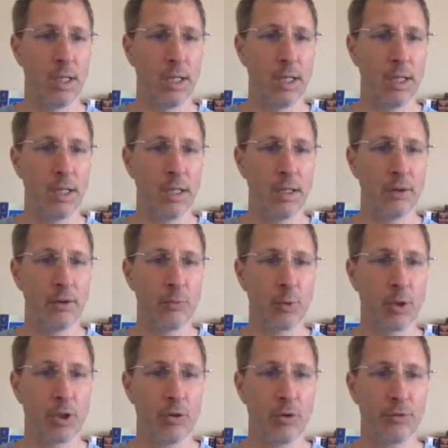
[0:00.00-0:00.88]
And
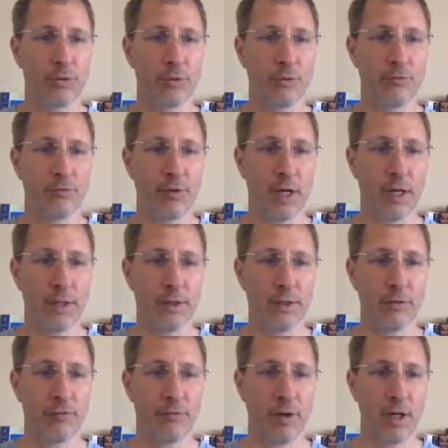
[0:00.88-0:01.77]
you can also
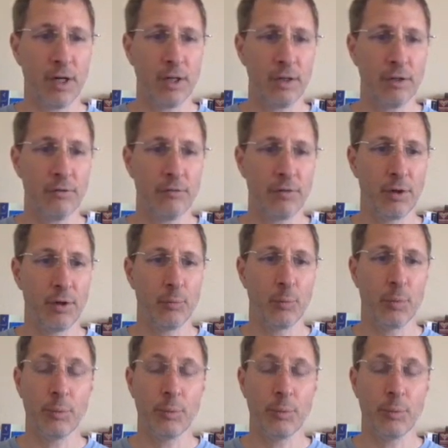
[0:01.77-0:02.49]
find the 5.